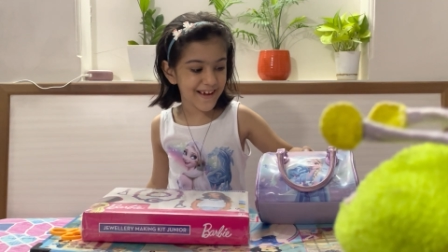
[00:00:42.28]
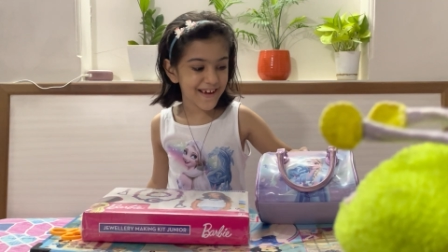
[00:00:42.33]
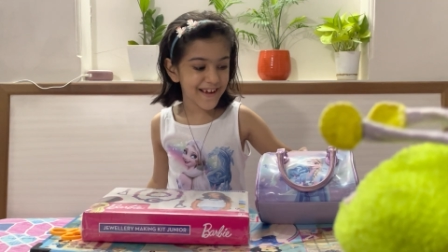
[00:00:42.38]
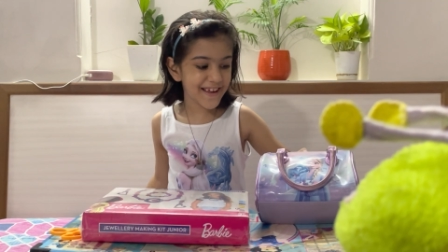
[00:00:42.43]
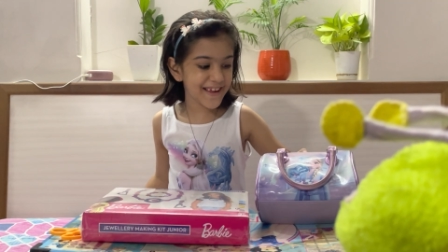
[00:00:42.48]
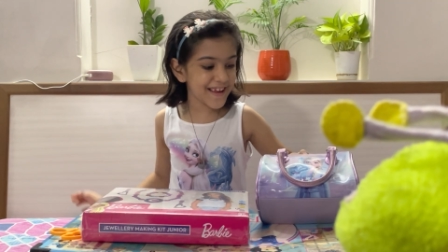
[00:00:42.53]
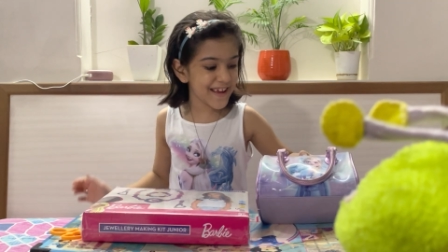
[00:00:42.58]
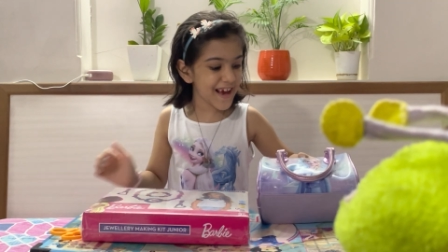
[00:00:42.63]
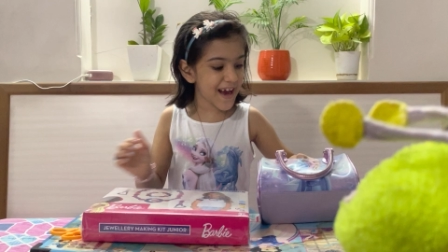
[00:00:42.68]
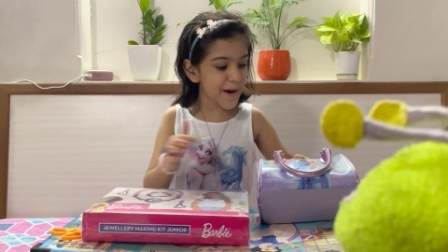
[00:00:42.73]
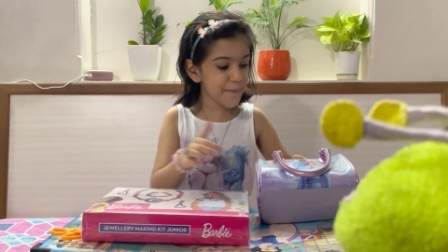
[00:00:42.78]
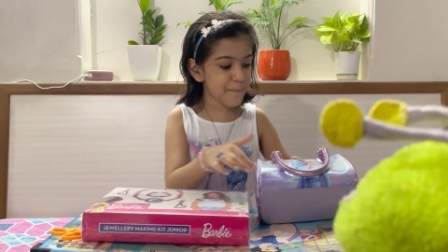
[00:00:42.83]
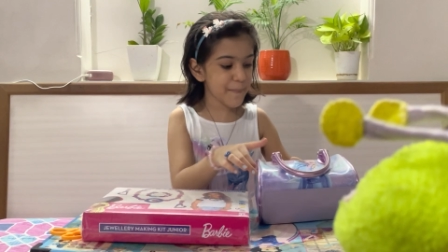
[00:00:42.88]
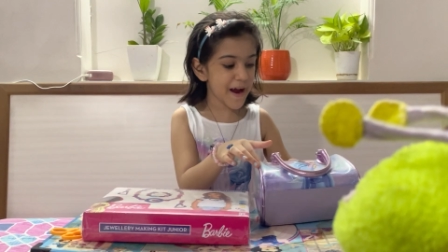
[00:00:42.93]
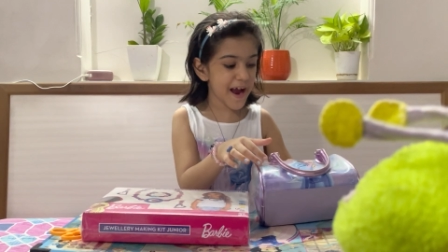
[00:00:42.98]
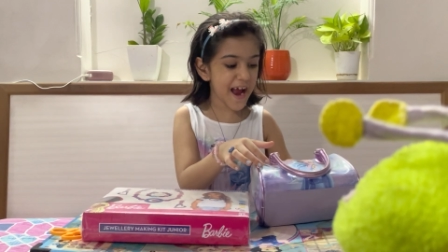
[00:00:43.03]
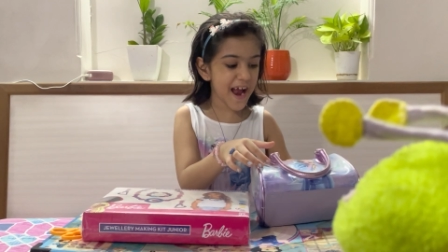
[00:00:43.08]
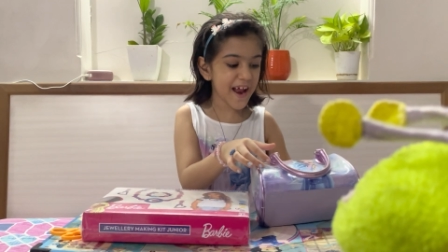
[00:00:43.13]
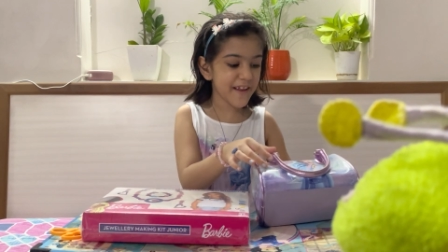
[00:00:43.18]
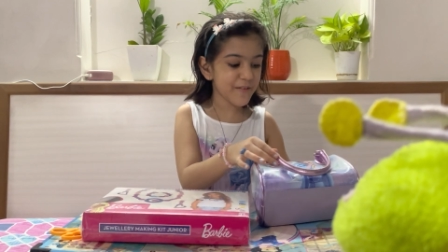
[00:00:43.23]
Yep,
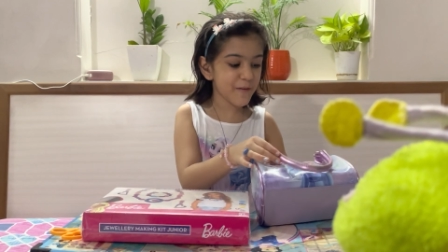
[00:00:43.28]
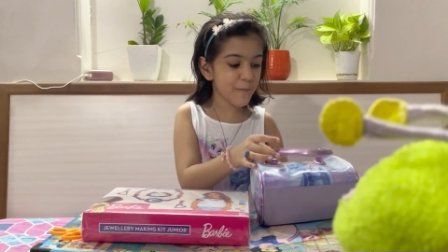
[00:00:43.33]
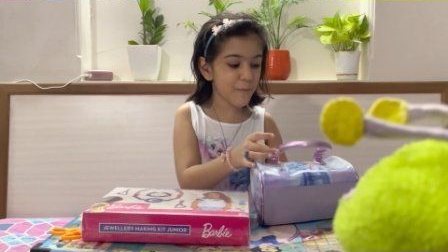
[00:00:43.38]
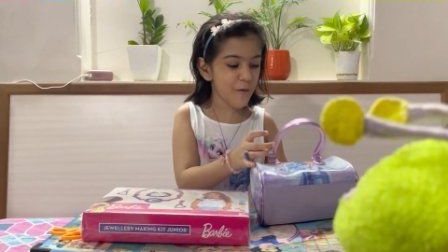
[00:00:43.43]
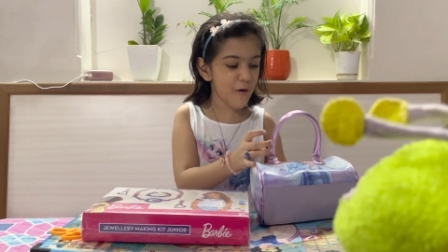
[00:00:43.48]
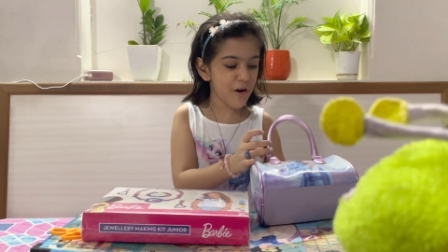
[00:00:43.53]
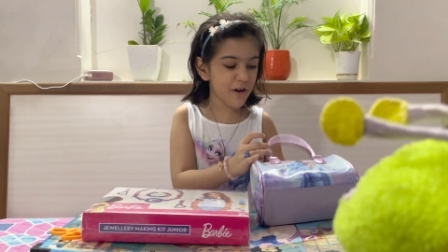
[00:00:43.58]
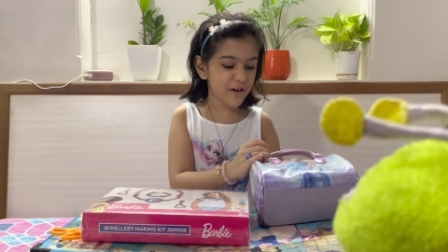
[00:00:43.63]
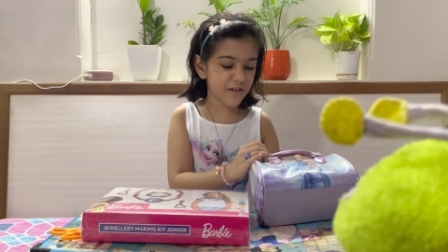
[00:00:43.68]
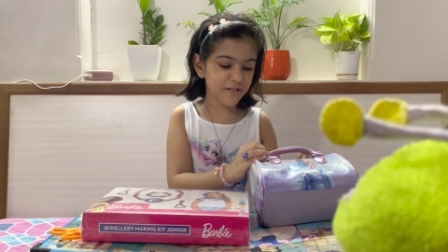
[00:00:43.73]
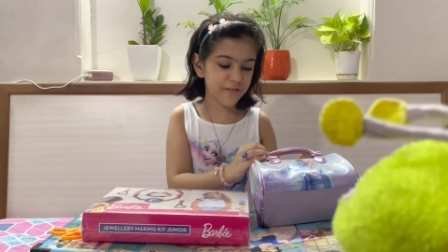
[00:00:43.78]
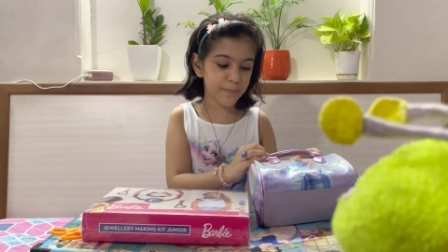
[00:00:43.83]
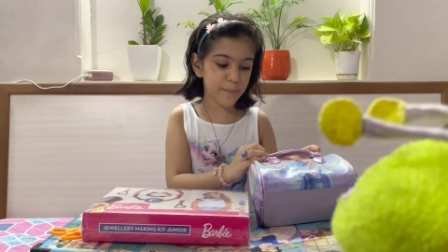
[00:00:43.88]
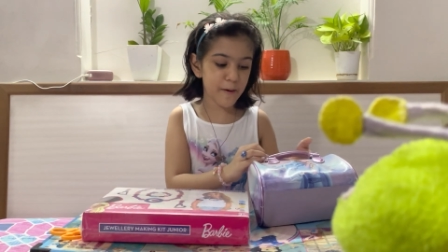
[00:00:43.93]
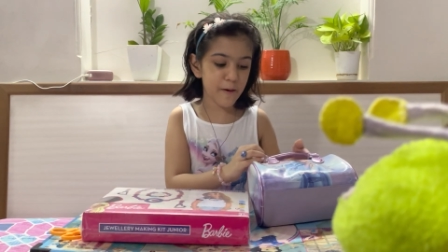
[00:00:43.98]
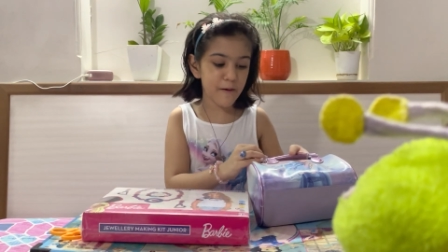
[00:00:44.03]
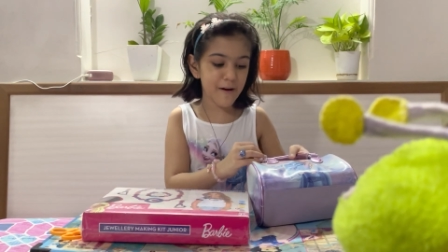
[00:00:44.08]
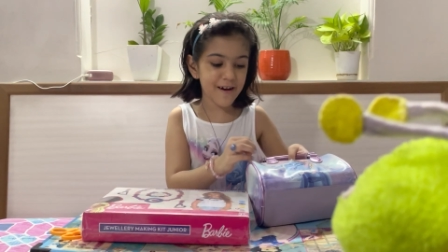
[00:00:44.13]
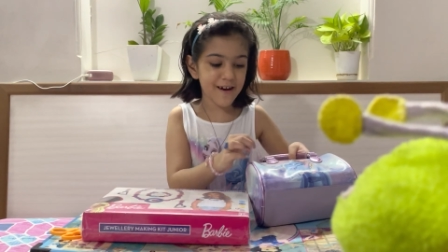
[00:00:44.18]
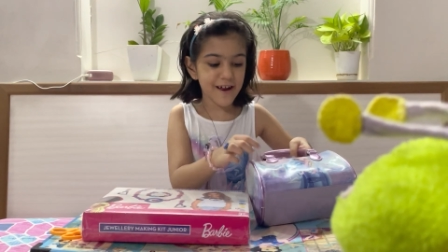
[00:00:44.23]
and the water
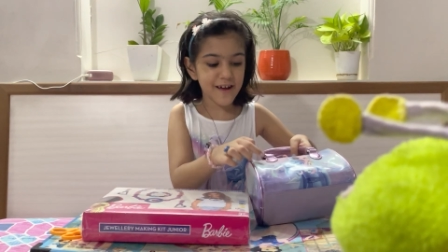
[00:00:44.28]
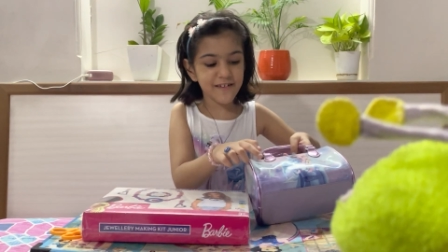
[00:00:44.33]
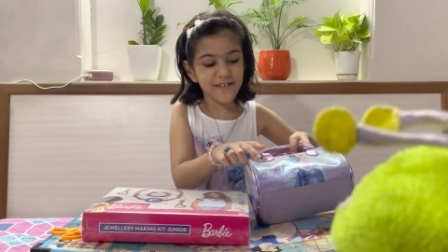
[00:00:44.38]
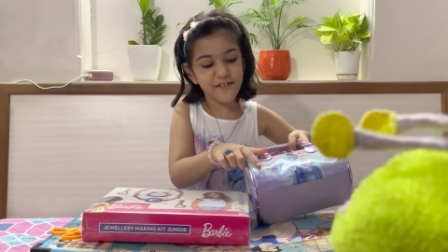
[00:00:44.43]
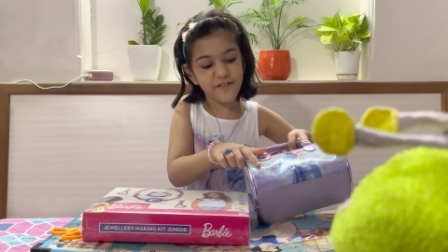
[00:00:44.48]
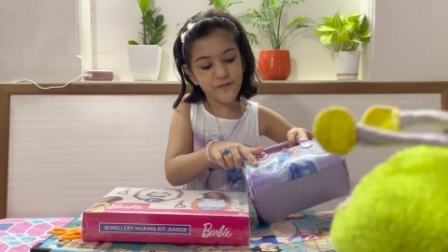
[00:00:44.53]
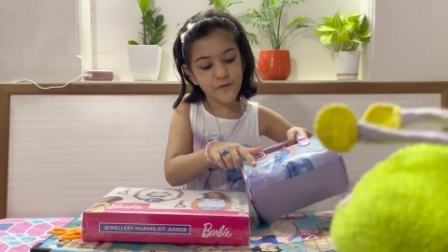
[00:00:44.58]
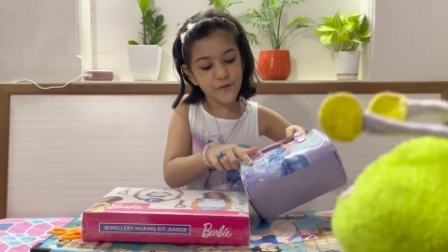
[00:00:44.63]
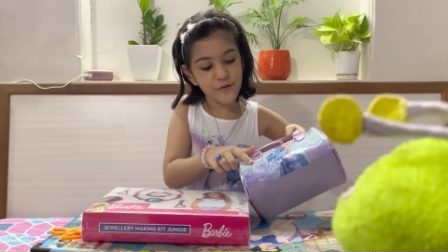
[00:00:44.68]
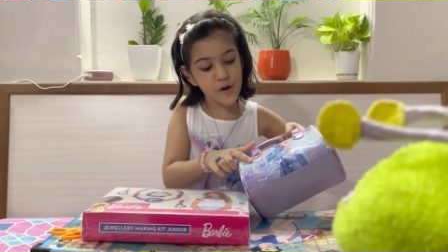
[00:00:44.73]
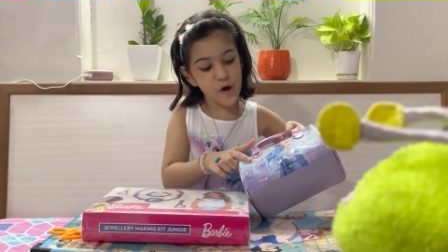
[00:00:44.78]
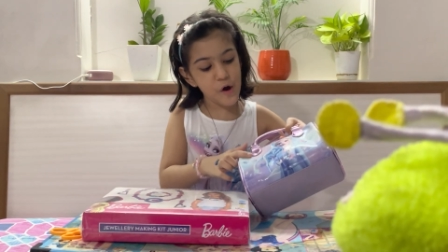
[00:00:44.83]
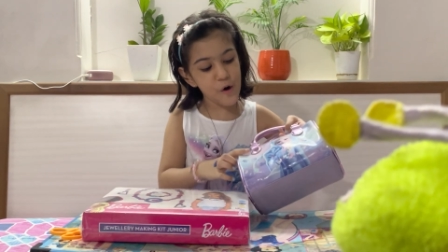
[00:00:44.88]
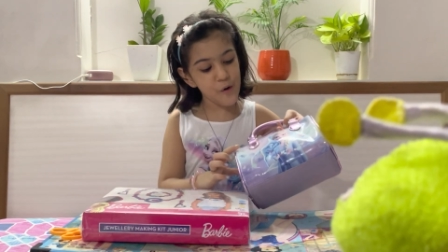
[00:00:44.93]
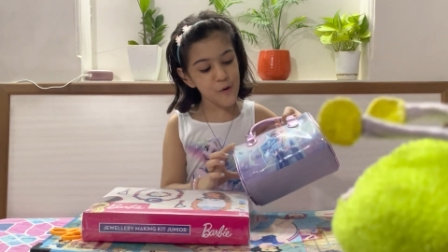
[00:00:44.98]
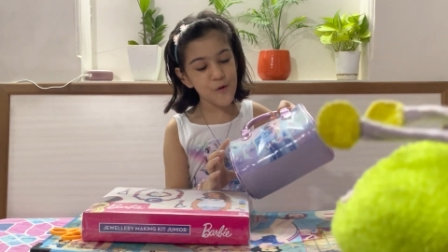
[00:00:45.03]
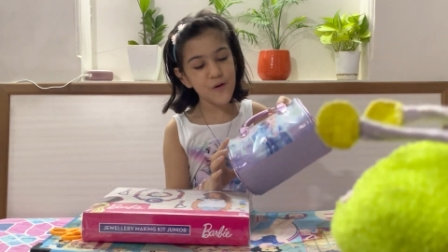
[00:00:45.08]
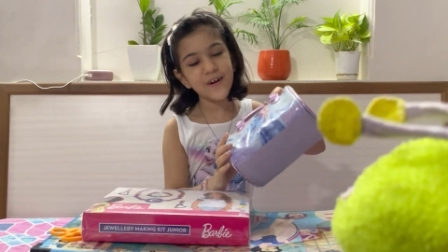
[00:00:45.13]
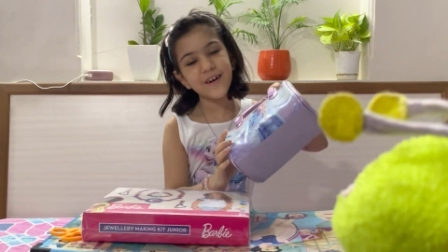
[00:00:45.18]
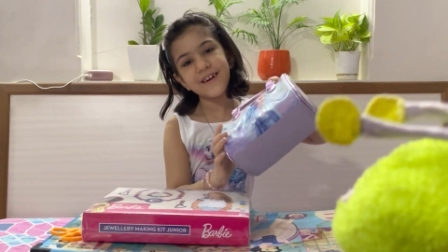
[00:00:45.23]
spirit, as you
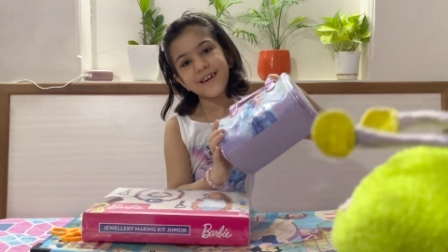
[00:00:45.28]
know.